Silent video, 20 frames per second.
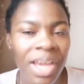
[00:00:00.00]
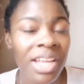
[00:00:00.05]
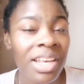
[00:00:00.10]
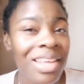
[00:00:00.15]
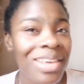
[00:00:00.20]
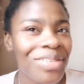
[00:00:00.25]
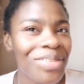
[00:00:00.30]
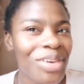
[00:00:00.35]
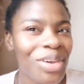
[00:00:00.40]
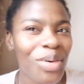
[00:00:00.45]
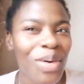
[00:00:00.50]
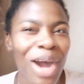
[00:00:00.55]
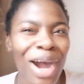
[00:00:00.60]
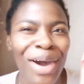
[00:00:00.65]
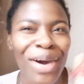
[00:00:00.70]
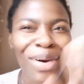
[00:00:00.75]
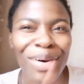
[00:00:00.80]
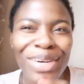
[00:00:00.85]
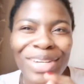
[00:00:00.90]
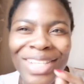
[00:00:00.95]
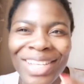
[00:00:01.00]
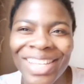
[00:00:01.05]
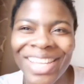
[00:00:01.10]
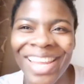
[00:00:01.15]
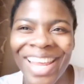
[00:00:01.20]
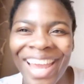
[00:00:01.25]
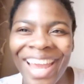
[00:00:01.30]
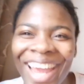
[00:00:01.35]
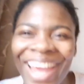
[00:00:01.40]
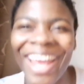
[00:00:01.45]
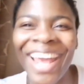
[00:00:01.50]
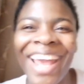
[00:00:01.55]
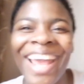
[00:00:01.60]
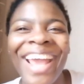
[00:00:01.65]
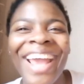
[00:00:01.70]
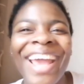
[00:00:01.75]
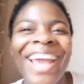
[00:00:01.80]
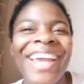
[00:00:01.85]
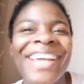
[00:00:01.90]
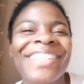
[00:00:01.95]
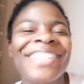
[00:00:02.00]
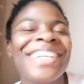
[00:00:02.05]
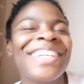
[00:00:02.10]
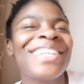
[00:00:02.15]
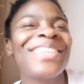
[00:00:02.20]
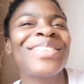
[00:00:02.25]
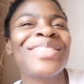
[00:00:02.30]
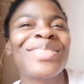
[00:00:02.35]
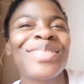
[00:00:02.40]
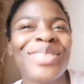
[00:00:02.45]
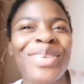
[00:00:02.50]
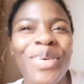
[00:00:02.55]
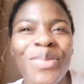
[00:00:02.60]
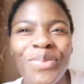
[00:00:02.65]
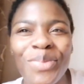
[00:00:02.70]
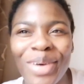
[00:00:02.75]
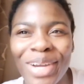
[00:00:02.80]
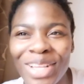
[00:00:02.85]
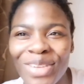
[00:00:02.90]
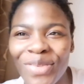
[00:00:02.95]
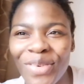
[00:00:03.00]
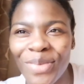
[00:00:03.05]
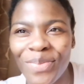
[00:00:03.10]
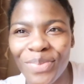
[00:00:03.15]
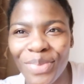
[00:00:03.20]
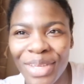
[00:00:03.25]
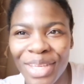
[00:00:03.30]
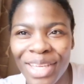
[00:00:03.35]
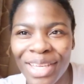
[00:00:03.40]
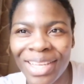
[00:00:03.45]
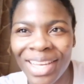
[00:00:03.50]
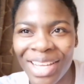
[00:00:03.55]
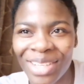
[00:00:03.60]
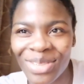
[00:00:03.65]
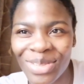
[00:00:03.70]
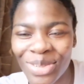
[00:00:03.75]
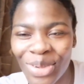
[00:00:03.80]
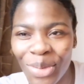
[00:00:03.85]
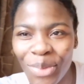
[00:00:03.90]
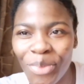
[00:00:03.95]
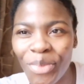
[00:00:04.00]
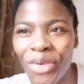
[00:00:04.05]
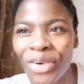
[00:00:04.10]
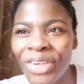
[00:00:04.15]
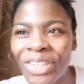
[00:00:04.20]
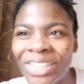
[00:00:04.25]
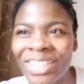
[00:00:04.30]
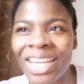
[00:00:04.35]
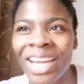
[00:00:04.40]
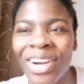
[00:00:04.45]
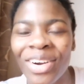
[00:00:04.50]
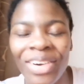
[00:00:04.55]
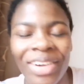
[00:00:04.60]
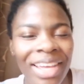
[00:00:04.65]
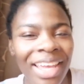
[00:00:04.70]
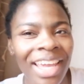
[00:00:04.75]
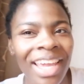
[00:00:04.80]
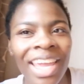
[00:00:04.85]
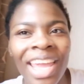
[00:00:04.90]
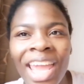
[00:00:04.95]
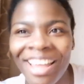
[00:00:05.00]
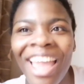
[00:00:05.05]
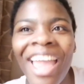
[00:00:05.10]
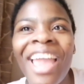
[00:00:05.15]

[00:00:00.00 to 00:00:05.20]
And if you are old here, hey, thank you so much for being a supporter, okay?